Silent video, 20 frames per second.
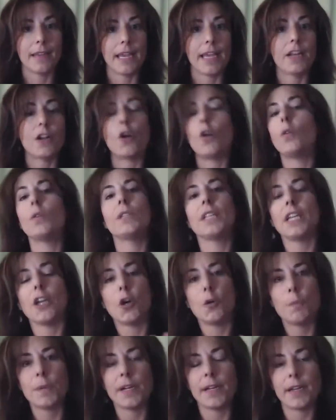And only
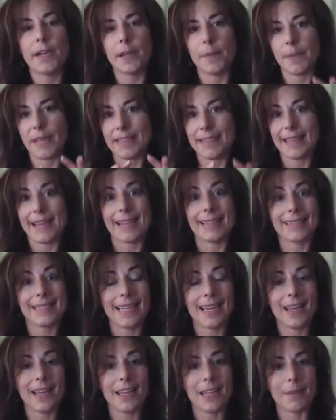open it up at that
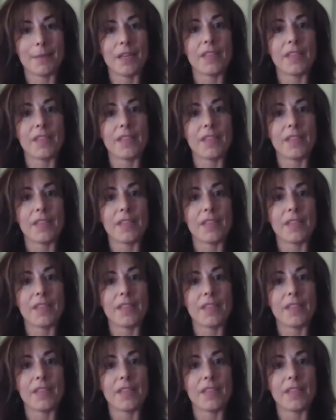time.